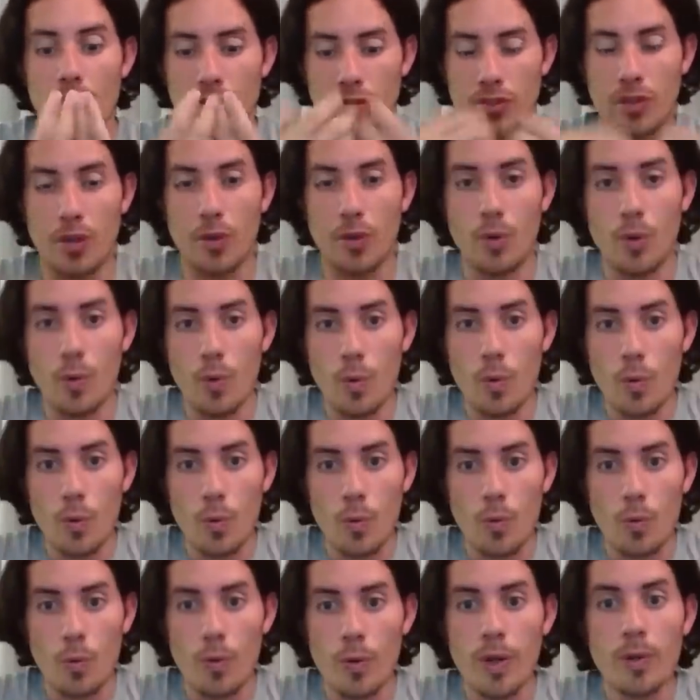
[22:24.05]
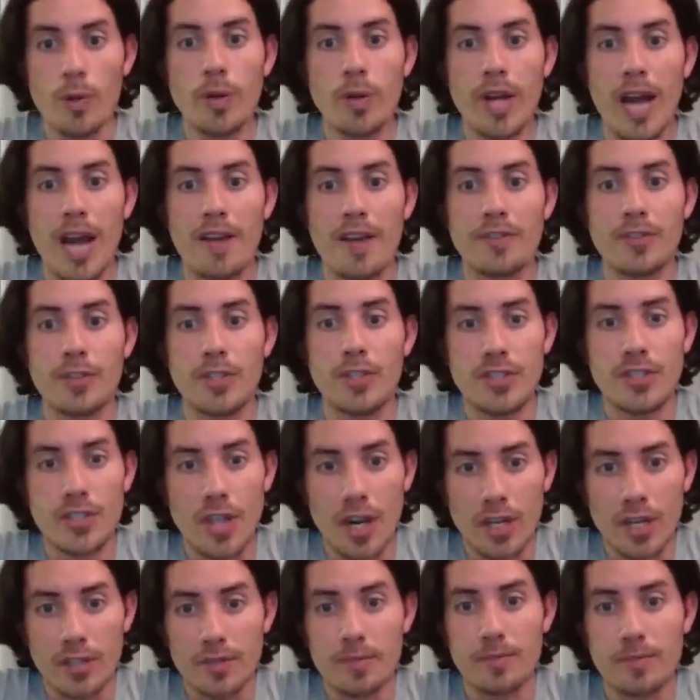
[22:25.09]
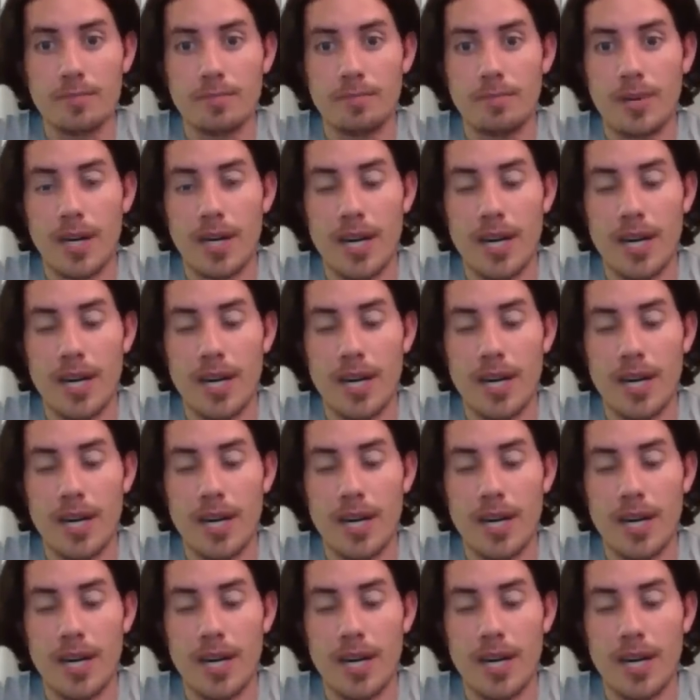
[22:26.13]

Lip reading: So we would have to start